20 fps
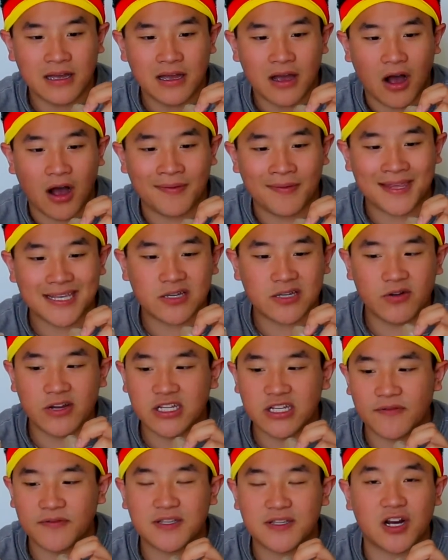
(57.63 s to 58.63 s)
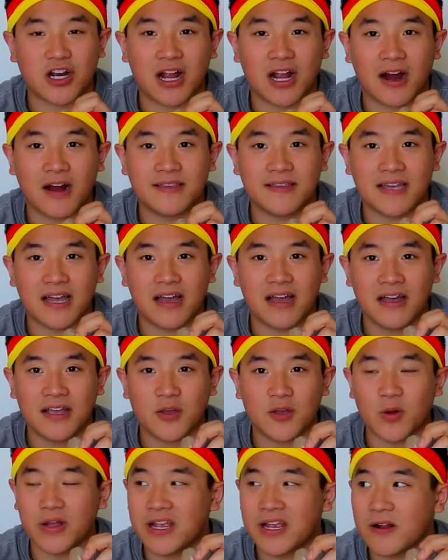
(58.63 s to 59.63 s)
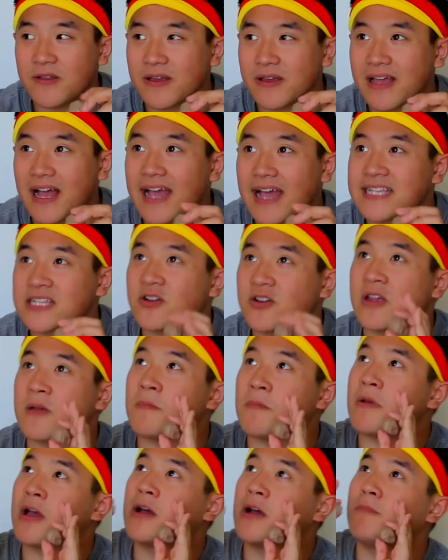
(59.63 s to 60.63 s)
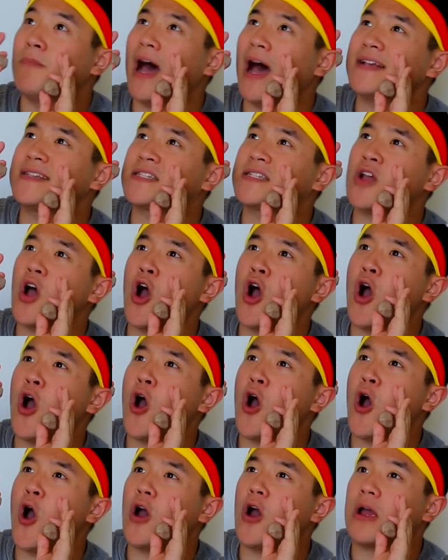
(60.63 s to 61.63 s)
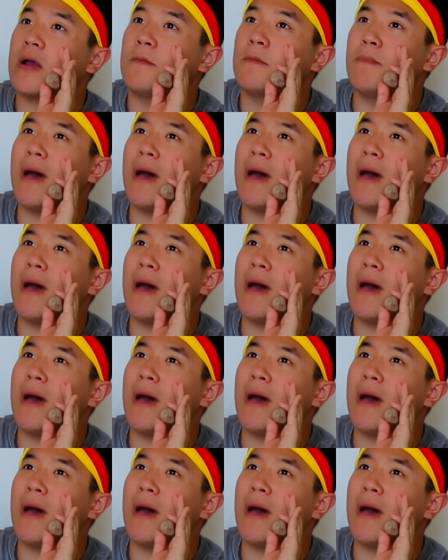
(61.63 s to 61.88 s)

on the streets of Jakarta, you will hear the guy scream, Bakso!